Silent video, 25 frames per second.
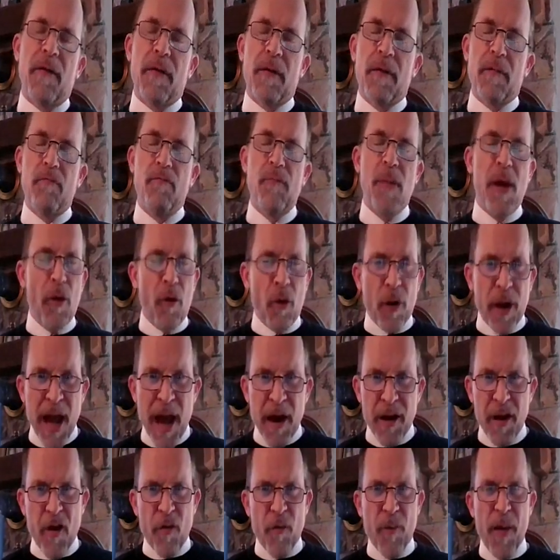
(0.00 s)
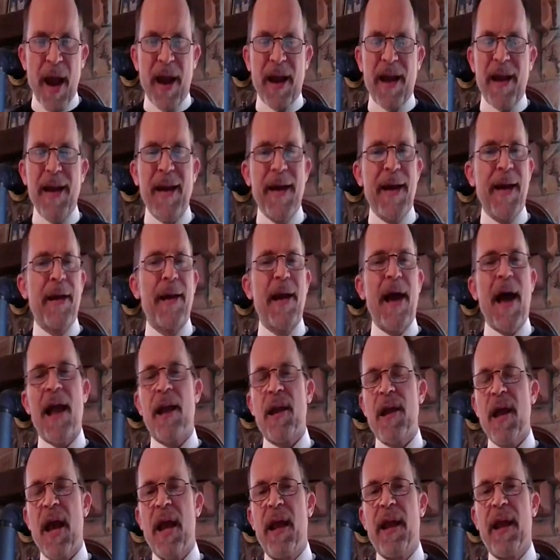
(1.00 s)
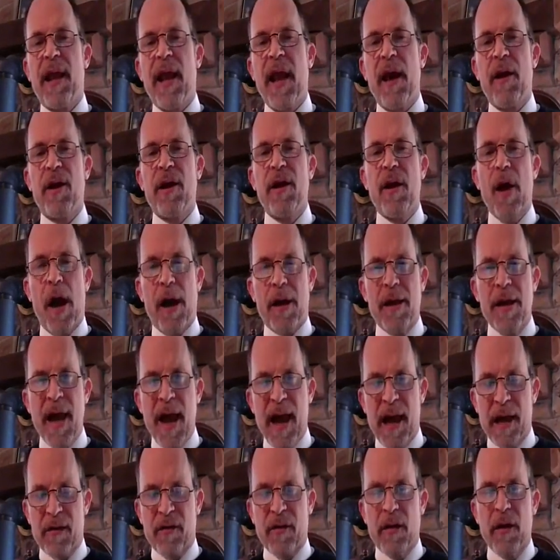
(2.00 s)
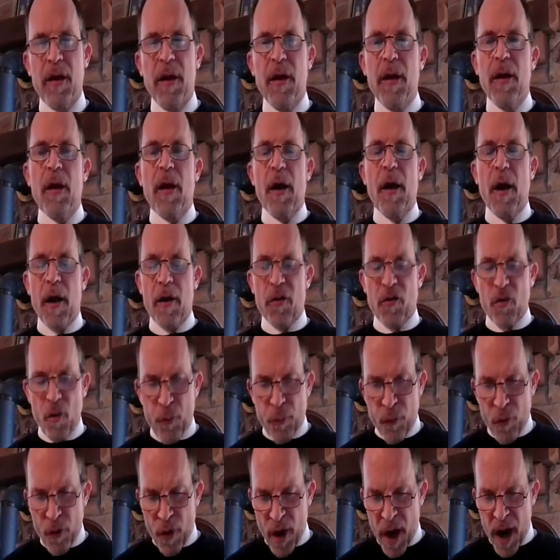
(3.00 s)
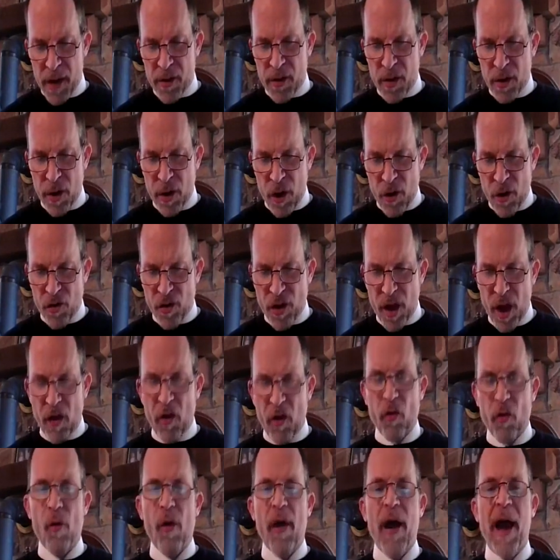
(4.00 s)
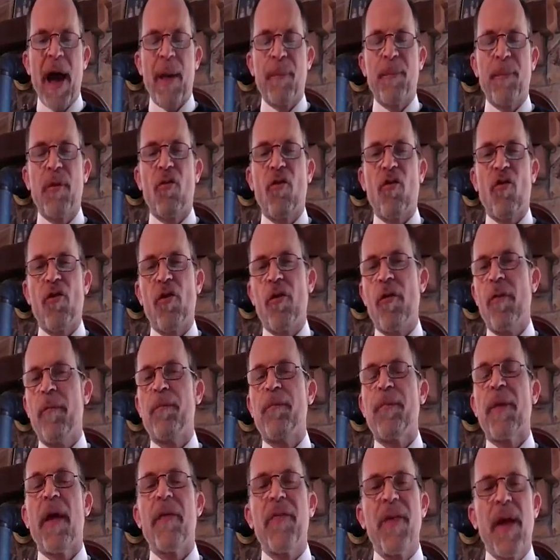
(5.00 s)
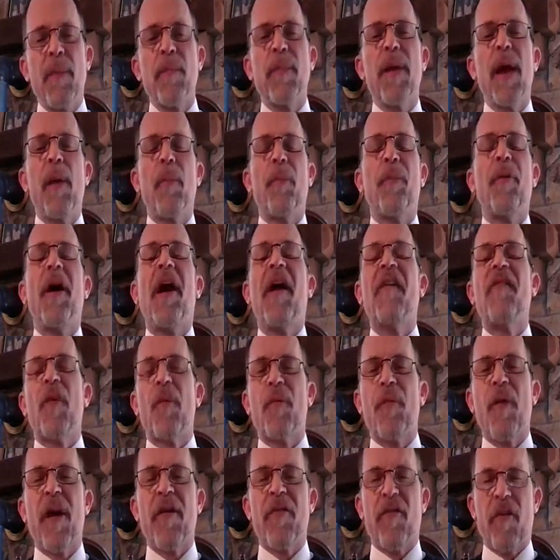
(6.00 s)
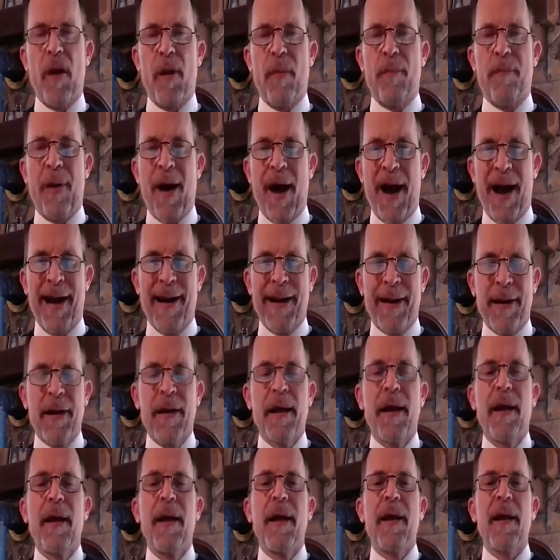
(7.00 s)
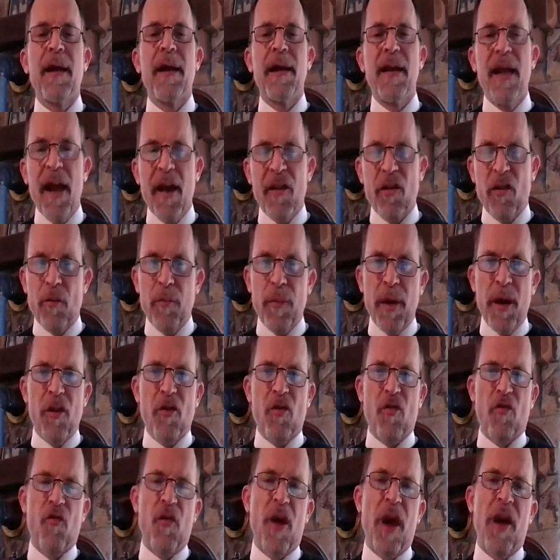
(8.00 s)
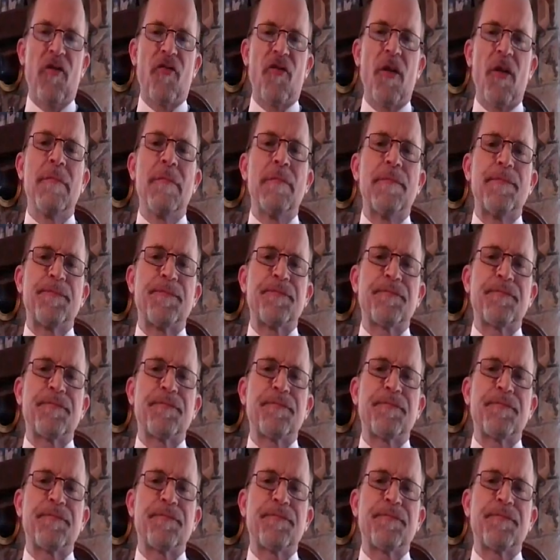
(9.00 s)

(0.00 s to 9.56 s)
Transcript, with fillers: Mineral County is back in. Allegheny County, not yet. So pray that those things will happen soon. And then be in prayer for President Biden and his administration.